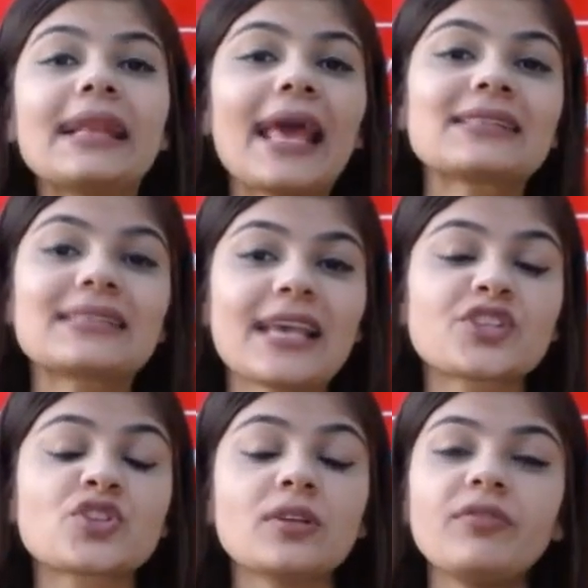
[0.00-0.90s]
next
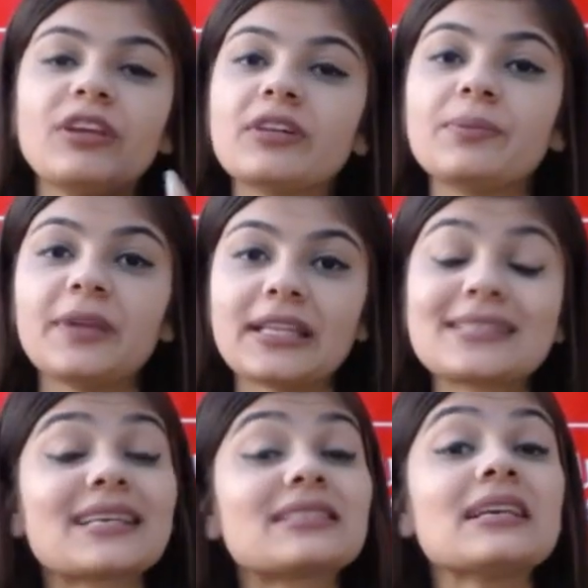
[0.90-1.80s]
session we will be
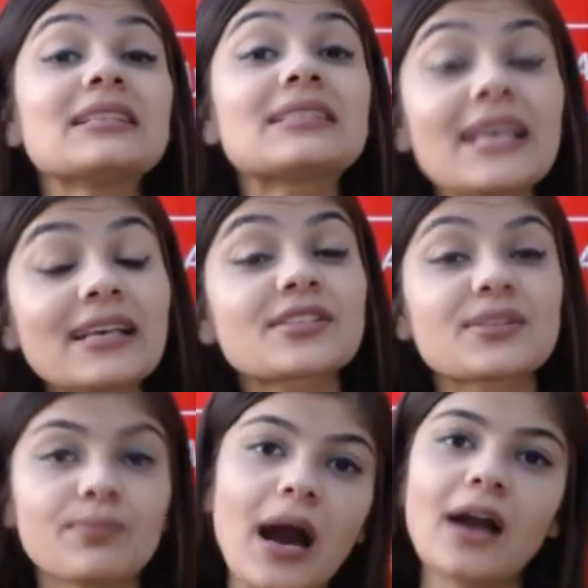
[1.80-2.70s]
discussing
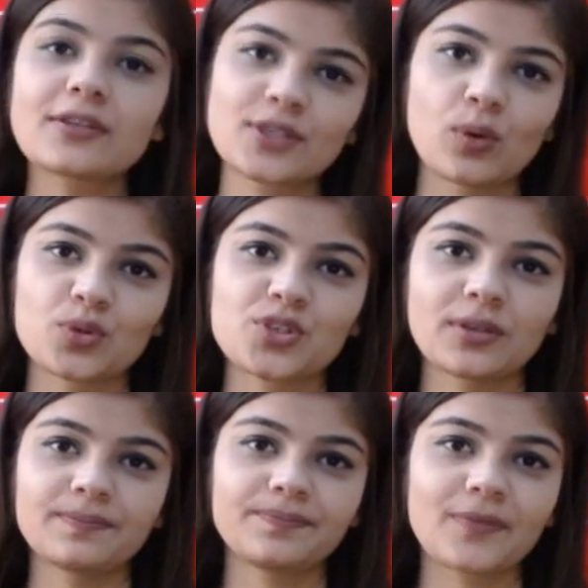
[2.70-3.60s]
6 marks
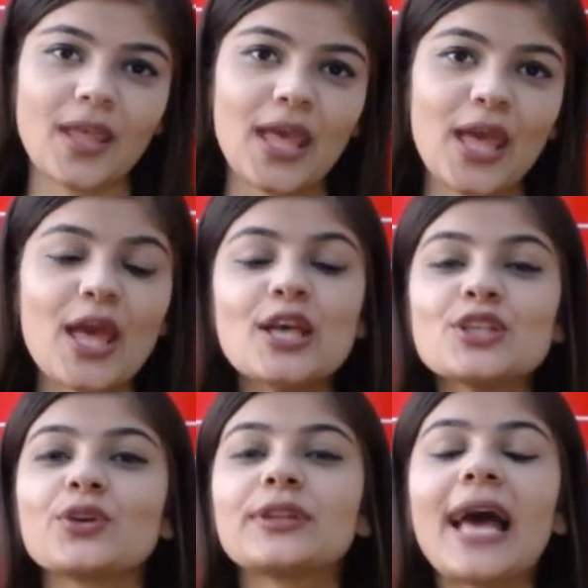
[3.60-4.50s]
question.
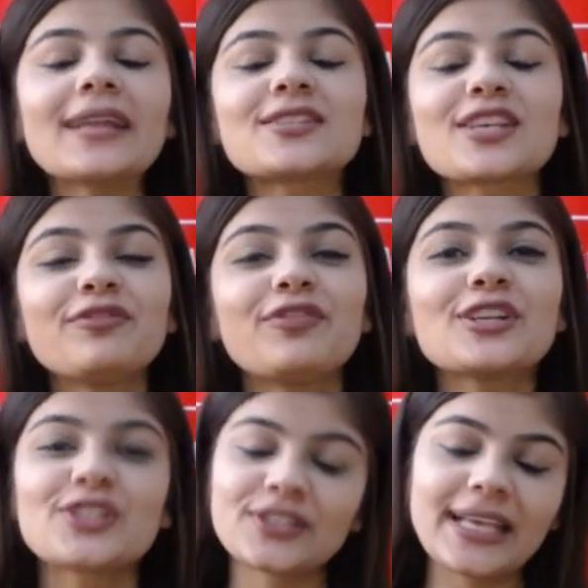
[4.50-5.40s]
So that's it
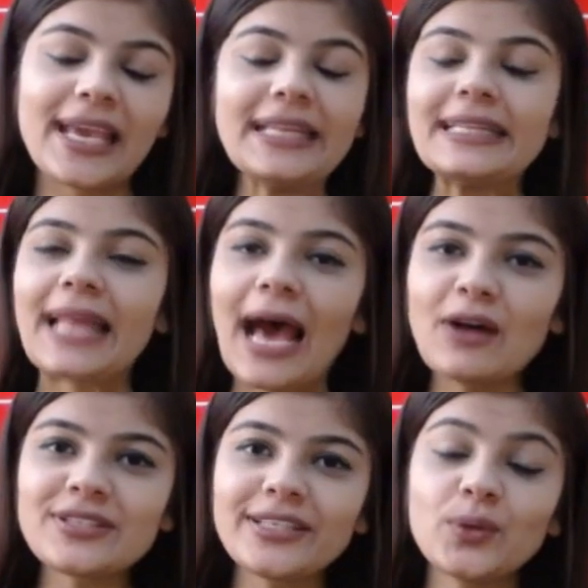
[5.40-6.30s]
for today.
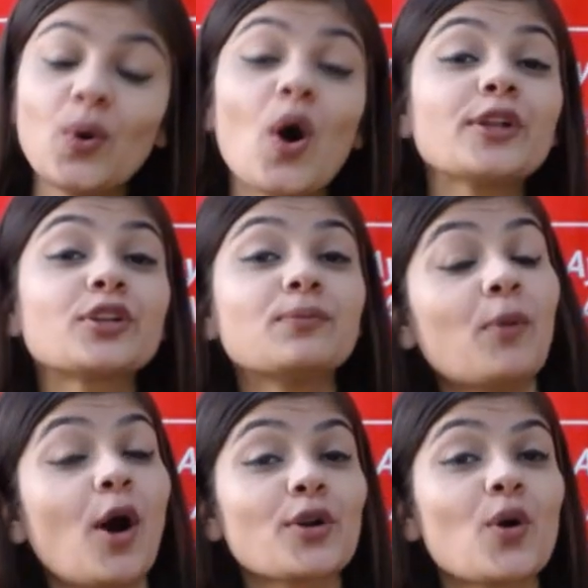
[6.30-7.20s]
Now see you all
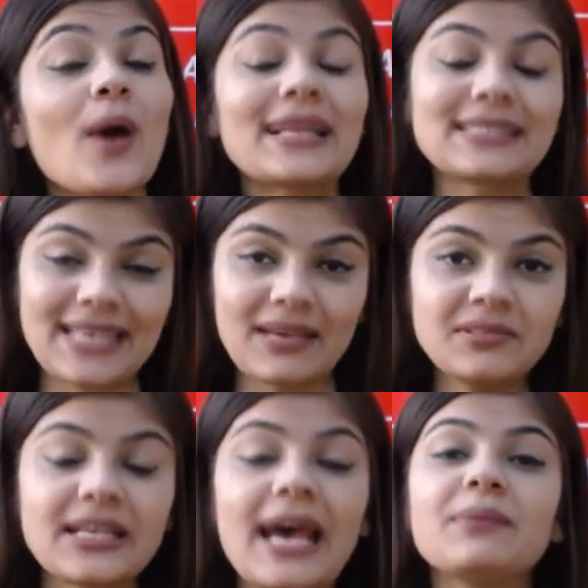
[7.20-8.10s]
tomorrow at
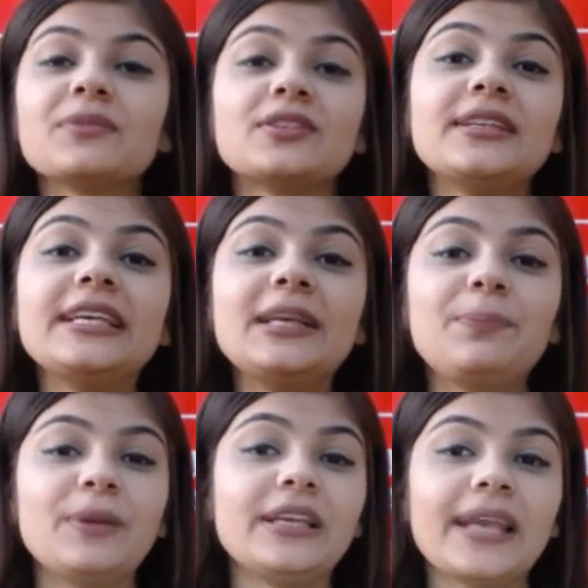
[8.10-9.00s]
same time
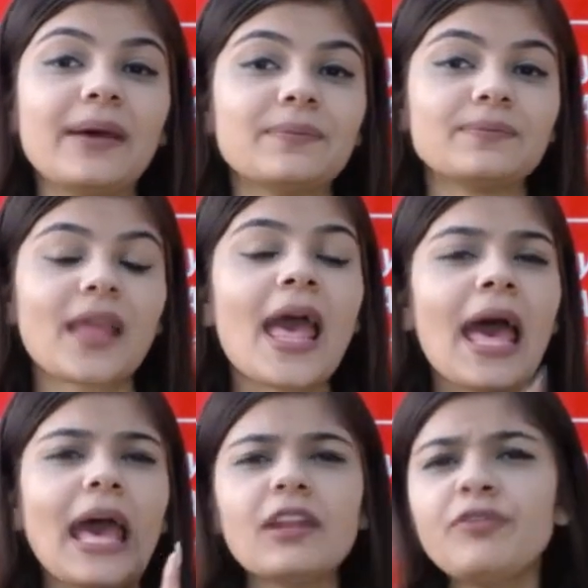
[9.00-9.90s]
3 p.m.
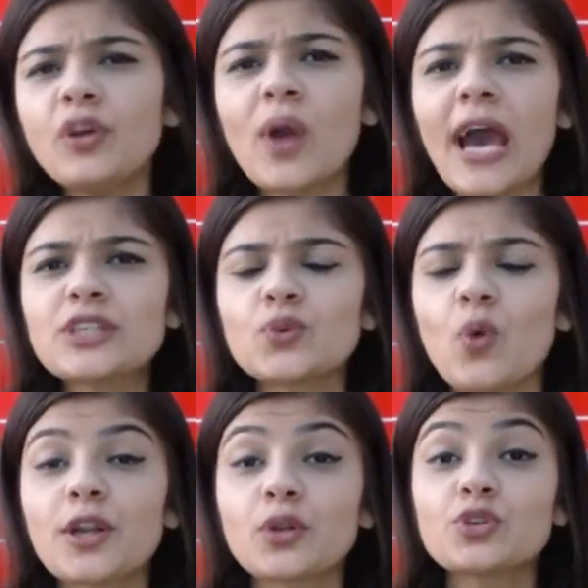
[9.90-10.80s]
And if you guys
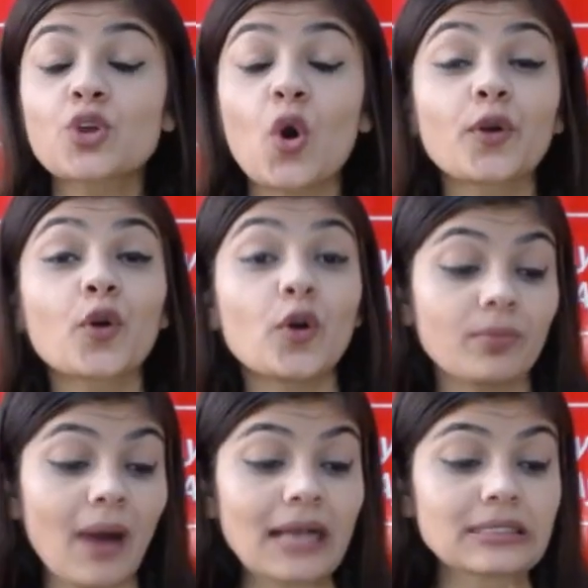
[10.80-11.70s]
want to score good
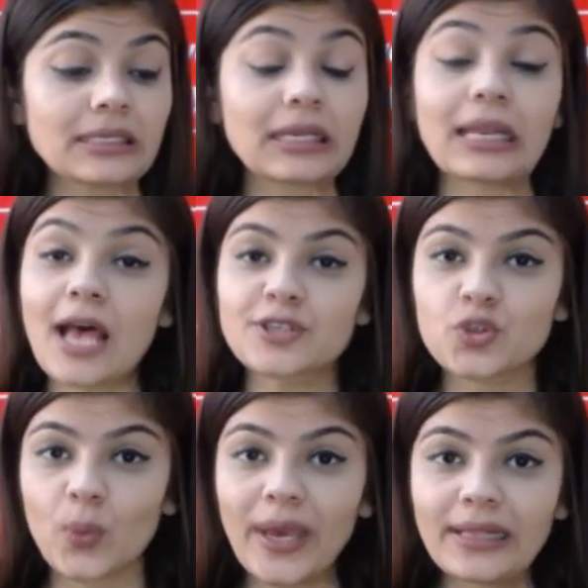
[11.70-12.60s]
marks in class
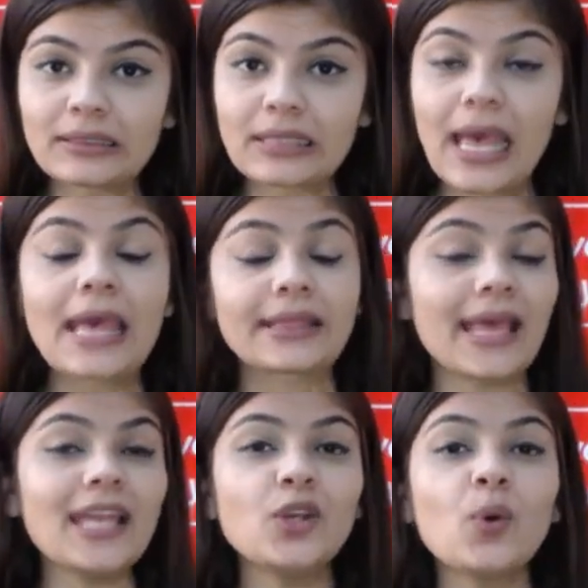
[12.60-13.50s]
12,
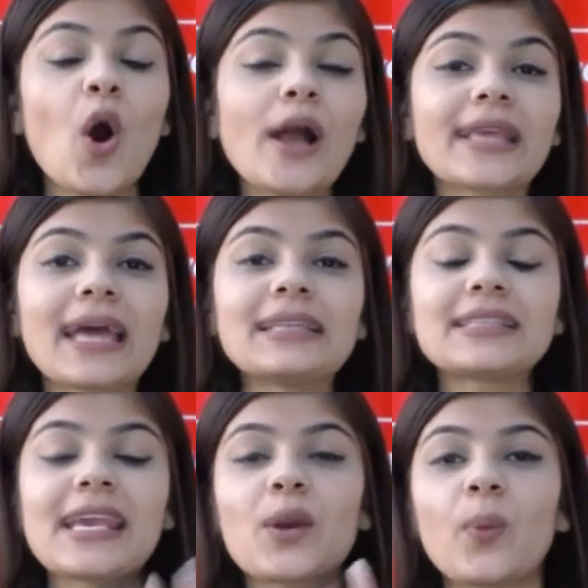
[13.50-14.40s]
then you all can
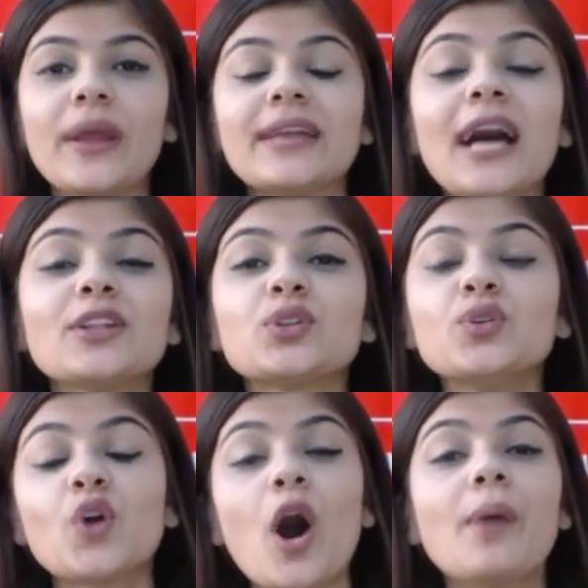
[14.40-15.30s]
take
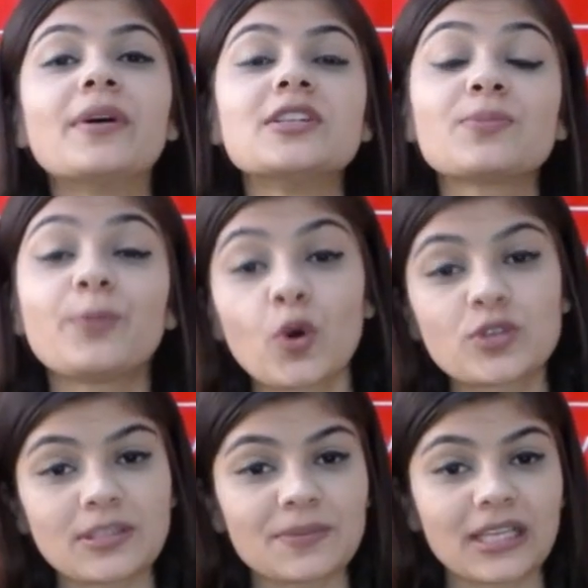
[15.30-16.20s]
Vedantu Commerce Pro
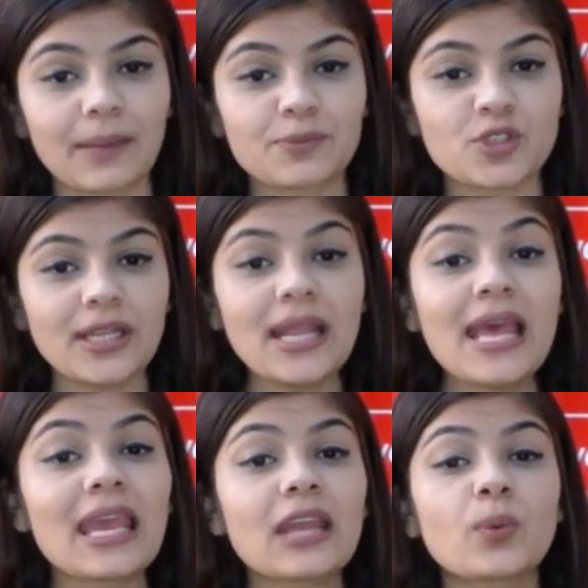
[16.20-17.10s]
Subscription,
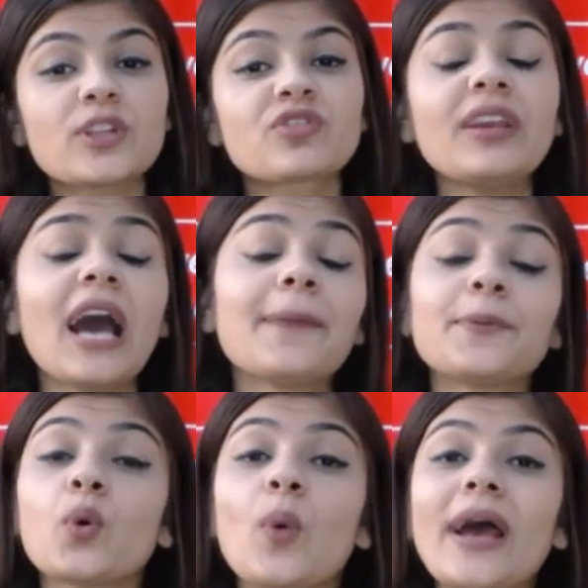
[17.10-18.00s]
in which we are
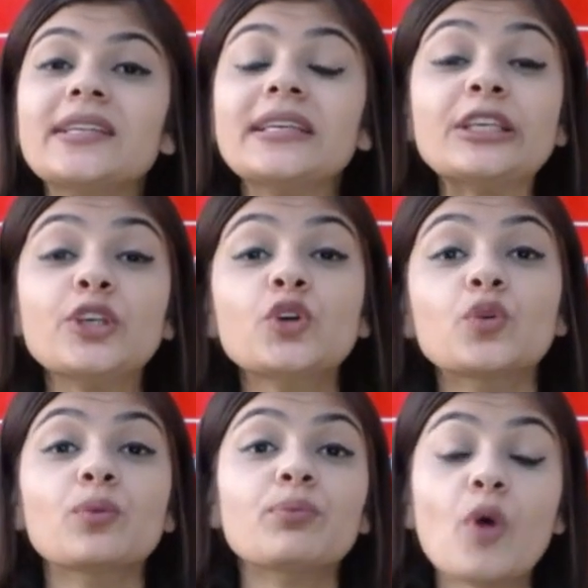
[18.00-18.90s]
providing
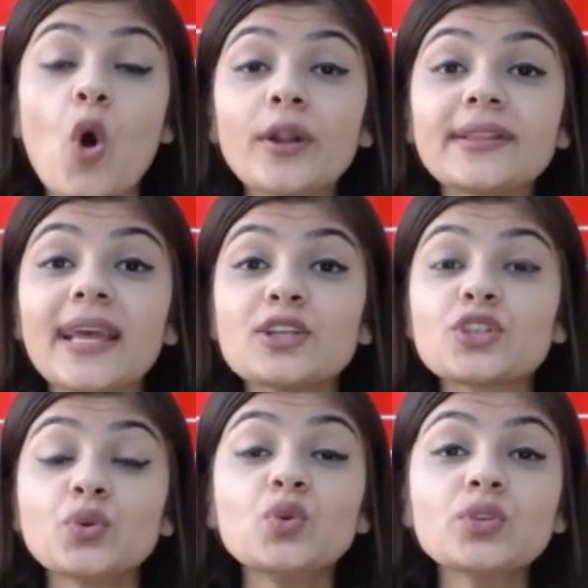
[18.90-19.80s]
you more than
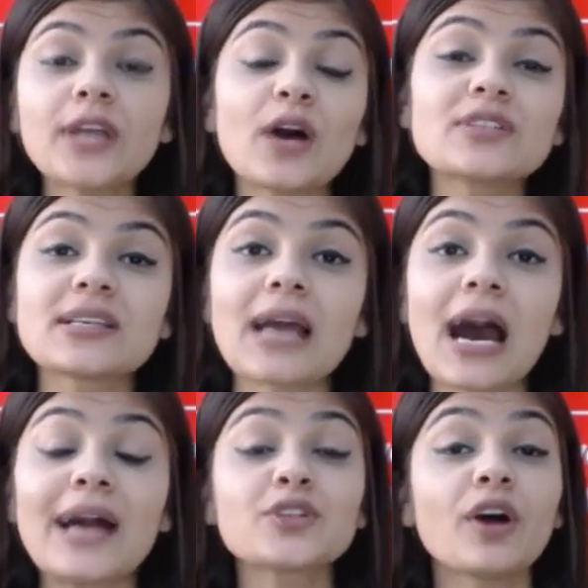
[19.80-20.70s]
2,000
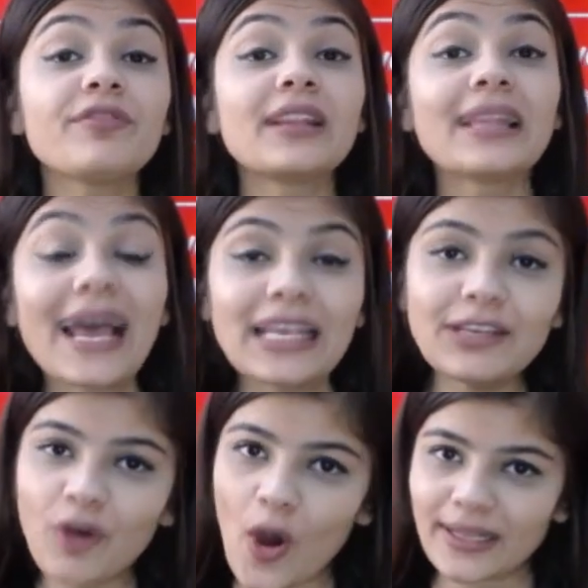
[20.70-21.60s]
hours of
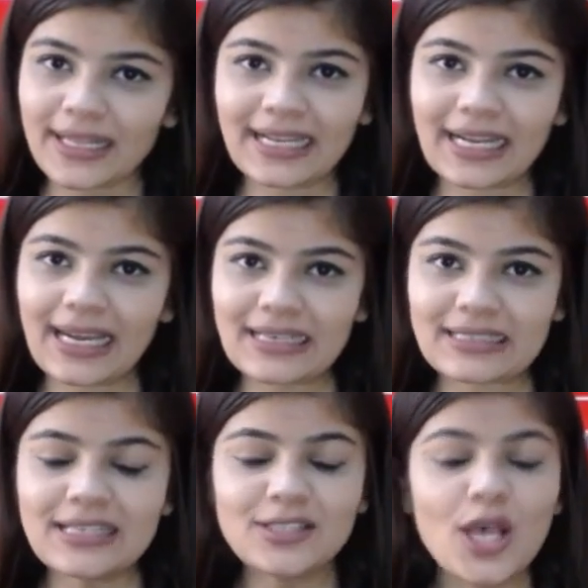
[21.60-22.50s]
live online
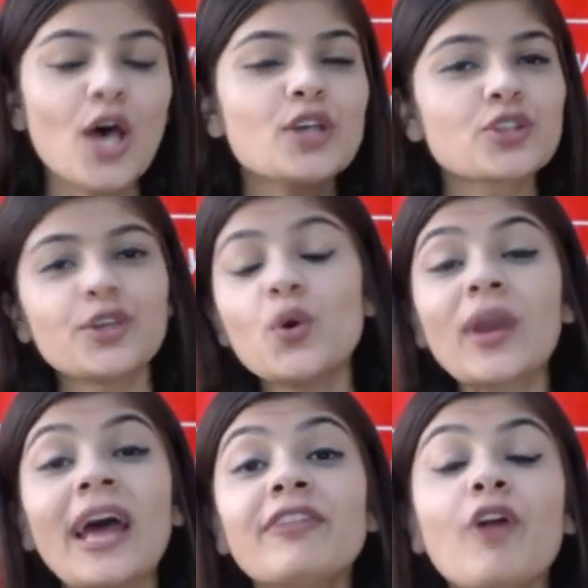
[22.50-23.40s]
classes. So you
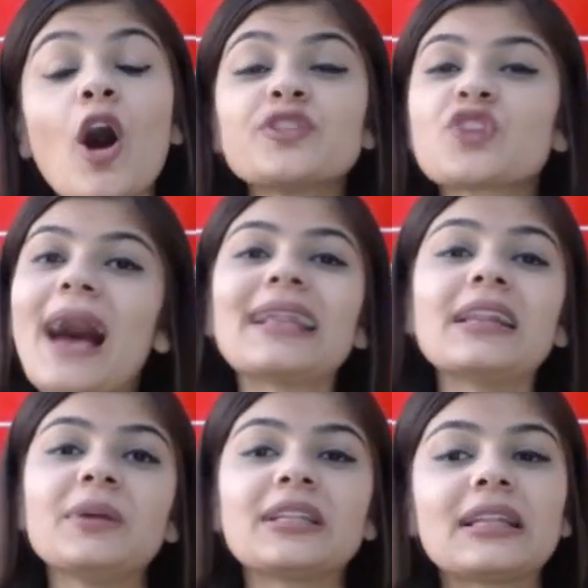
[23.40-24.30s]
can watch unlimited